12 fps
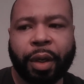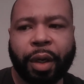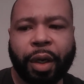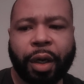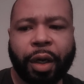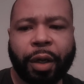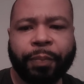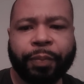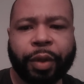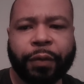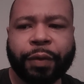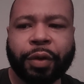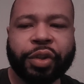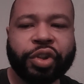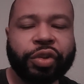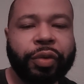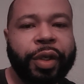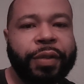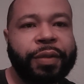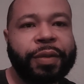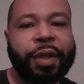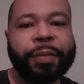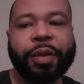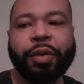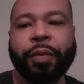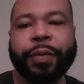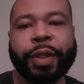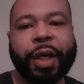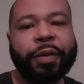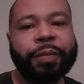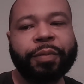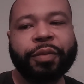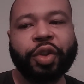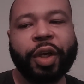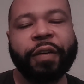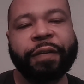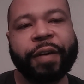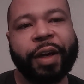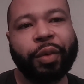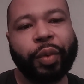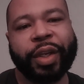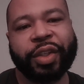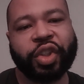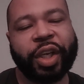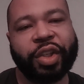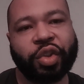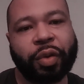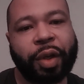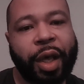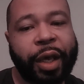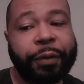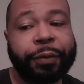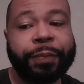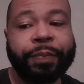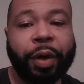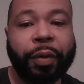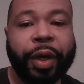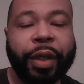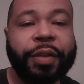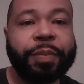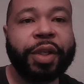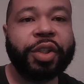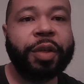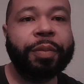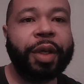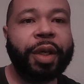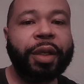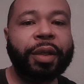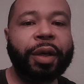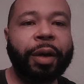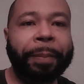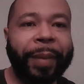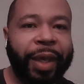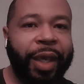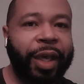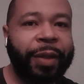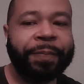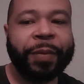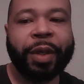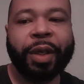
Um, if you're in the streets or something, you always got to try to find a way to change your life. All right. Especially being a man.